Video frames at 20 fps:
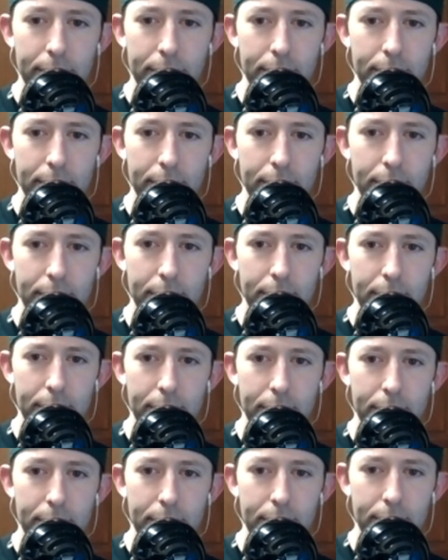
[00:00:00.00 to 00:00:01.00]

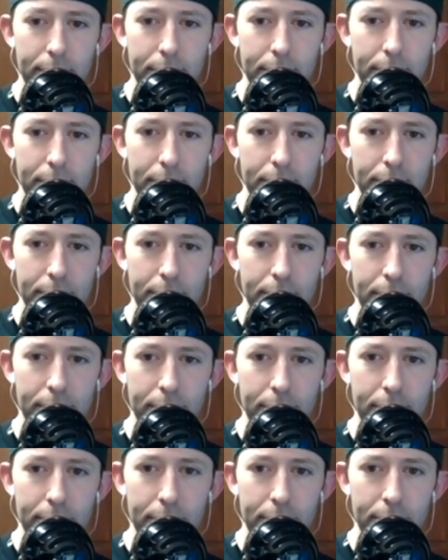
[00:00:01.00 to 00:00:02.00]

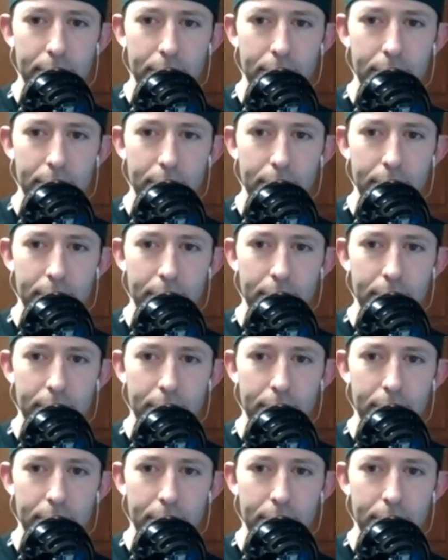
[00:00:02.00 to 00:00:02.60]
The person shown says nothing.